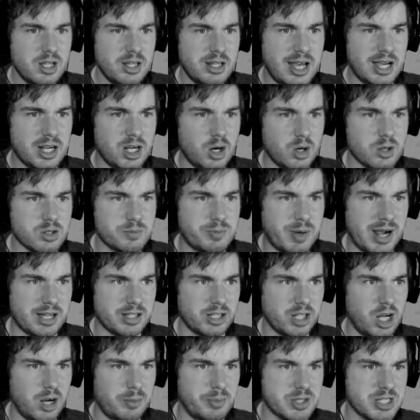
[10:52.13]
That goes back
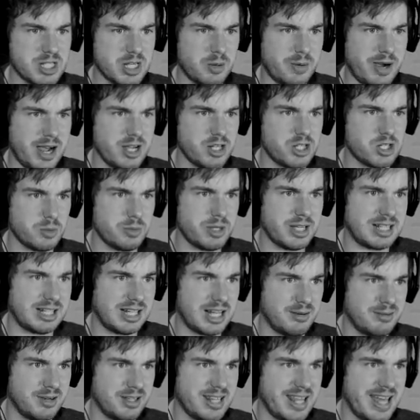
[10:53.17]
the opposite way, so we
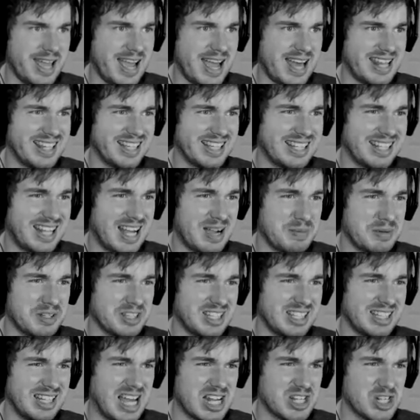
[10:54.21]
climb on there and then climb on
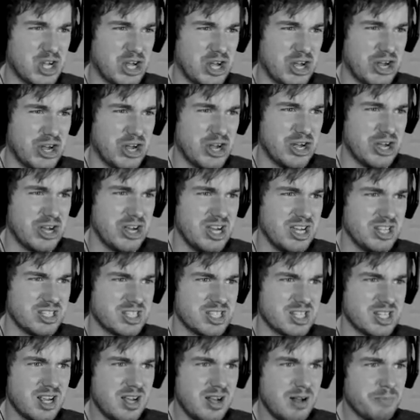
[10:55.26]
the
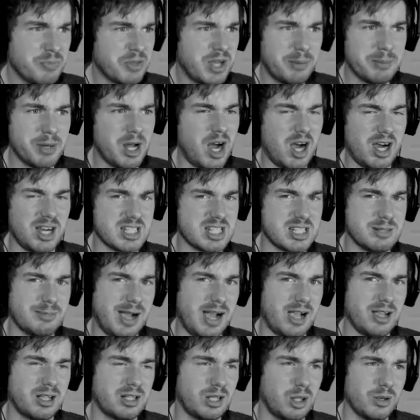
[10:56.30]
ladders. I'm not asked
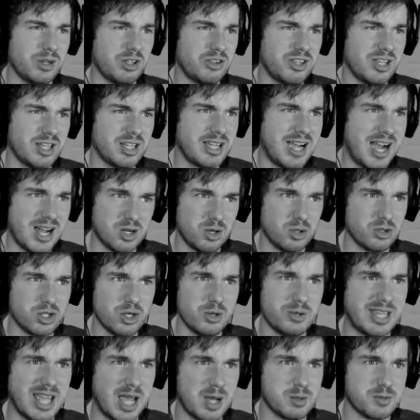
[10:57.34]
about a glowy thing. I don't
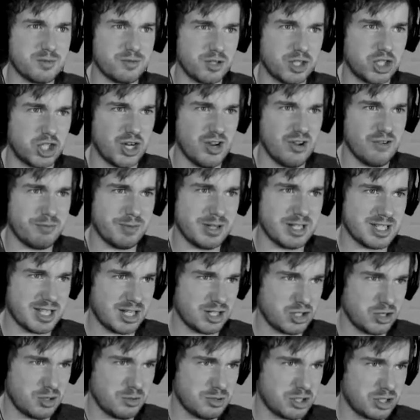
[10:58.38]
do games for achievements.
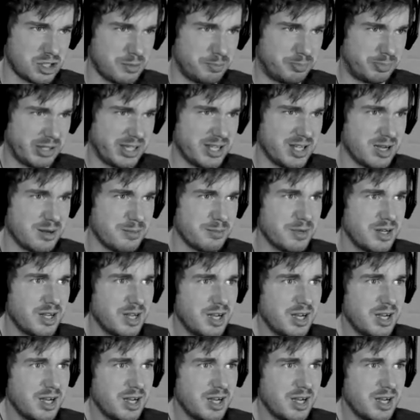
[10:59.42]
I do them to complete them.